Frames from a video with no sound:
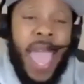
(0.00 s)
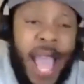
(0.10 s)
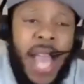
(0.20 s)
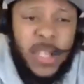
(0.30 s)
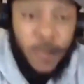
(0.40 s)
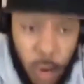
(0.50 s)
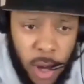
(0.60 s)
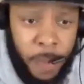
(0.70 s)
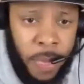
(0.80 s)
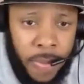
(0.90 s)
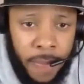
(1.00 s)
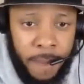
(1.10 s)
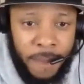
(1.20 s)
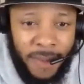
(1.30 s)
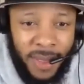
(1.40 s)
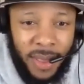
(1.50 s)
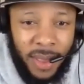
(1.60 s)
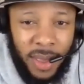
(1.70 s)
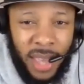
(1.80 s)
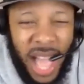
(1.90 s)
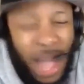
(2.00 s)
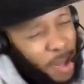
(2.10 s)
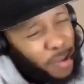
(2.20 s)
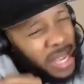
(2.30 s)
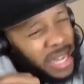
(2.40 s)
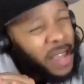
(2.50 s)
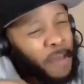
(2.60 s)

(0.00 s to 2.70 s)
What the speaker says: ass whooped, I'm going to need a little bit